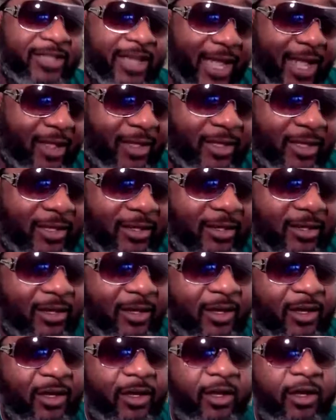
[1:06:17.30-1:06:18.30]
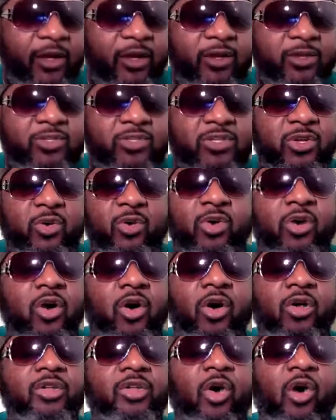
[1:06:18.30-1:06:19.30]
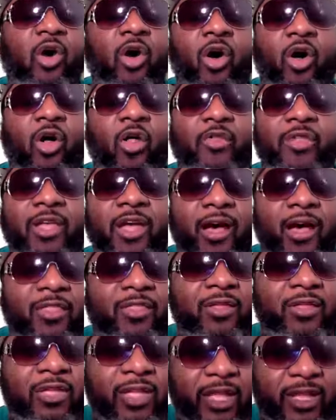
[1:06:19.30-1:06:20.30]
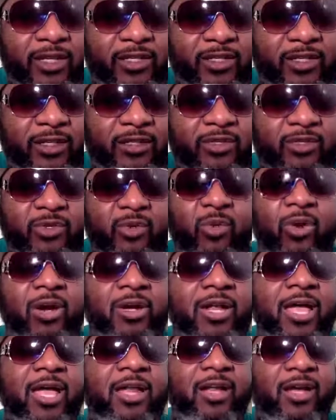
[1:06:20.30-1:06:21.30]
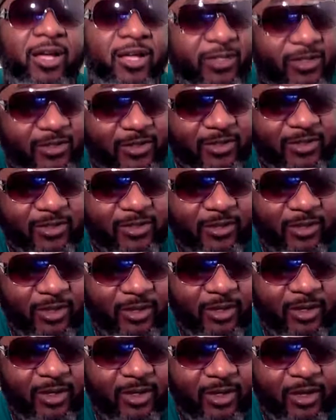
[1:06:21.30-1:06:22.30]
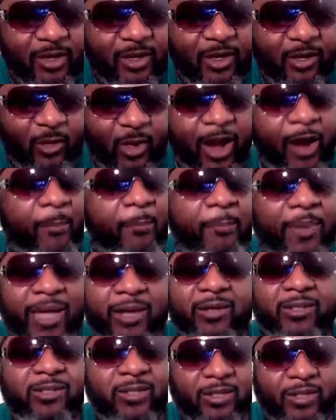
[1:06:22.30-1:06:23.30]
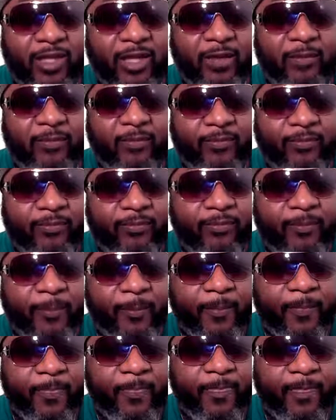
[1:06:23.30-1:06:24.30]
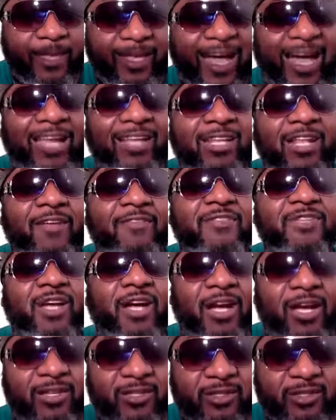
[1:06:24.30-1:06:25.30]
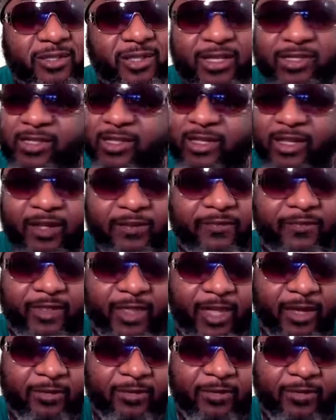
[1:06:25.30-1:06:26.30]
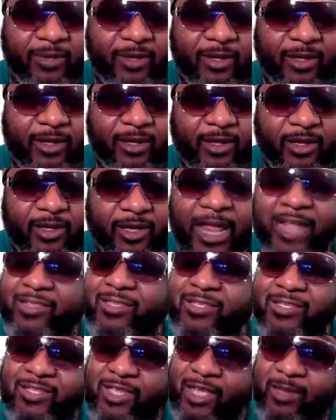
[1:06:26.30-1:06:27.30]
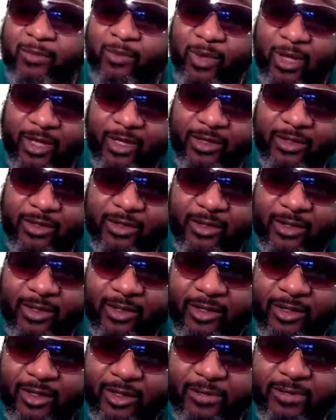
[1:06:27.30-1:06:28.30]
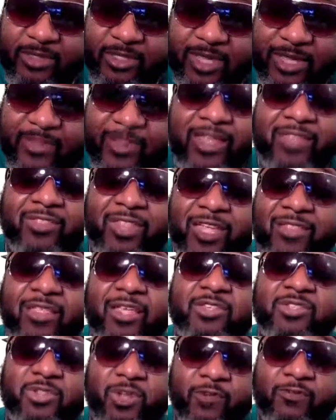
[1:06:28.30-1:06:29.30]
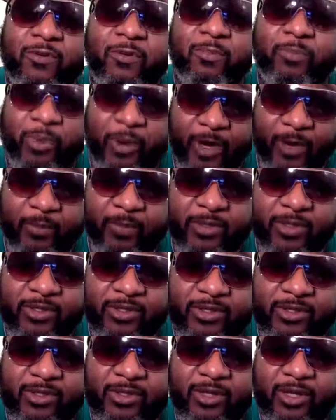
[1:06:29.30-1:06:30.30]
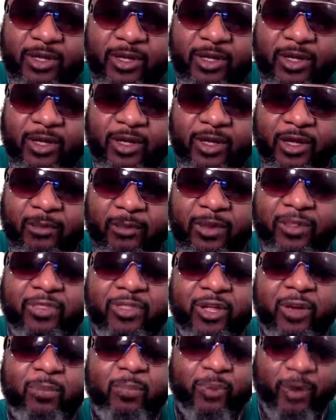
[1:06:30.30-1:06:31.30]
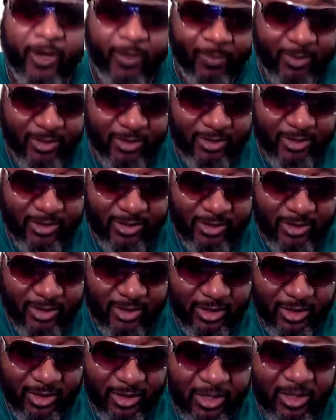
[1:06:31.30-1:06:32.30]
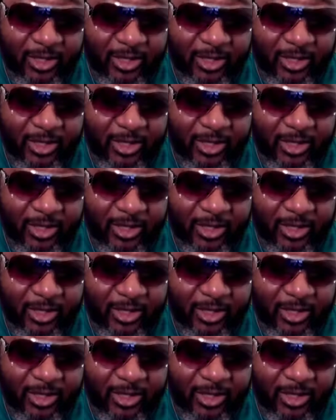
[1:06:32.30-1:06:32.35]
Italian, so-called all the other nations who are not us. We are better than them. God loves us, doesn't love them. Not the same way. You know what I'm saying? They serve a purpose, but their purpose